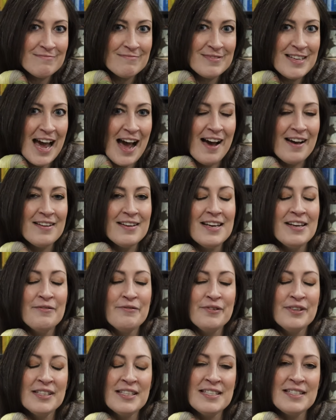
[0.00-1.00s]
yeah it
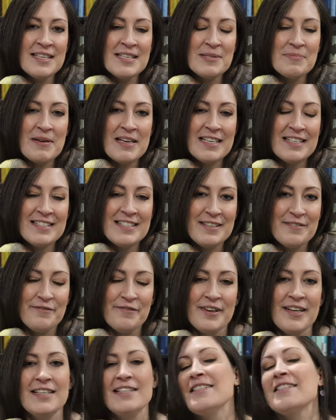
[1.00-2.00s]
really does make a
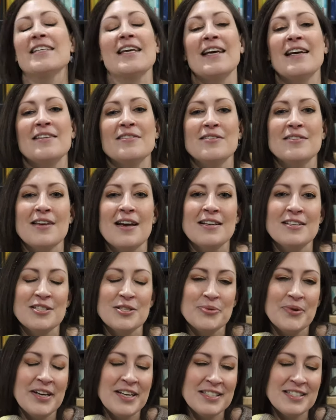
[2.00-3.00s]
difference and i
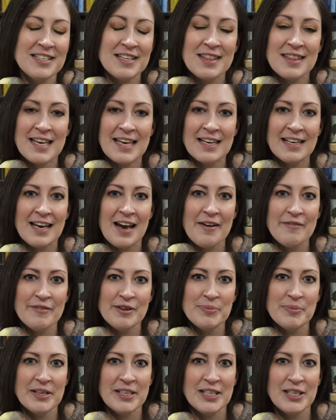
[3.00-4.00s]
just wanted to thank
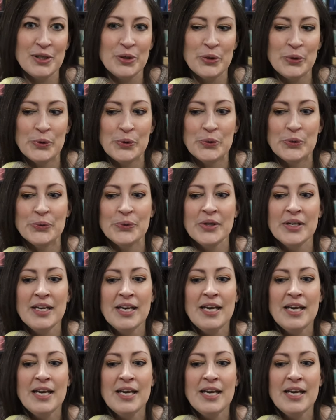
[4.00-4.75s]
everybody who